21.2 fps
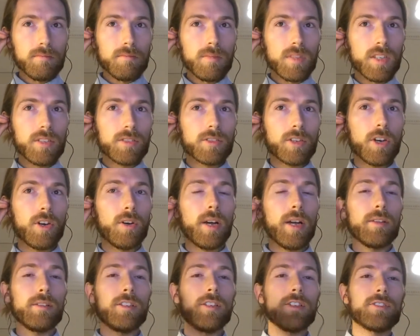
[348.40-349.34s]
So I
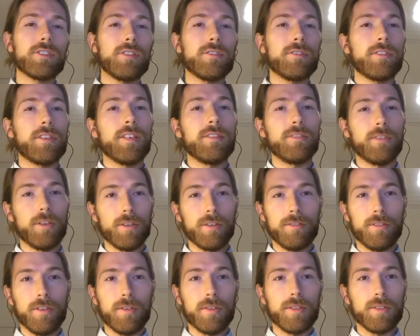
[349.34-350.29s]
looked over at
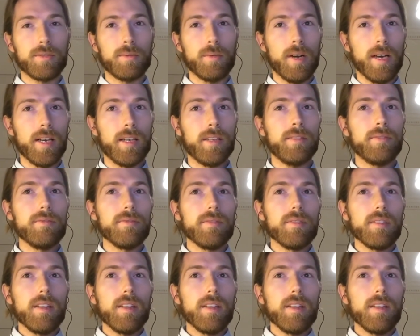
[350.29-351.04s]
Vodafone as well.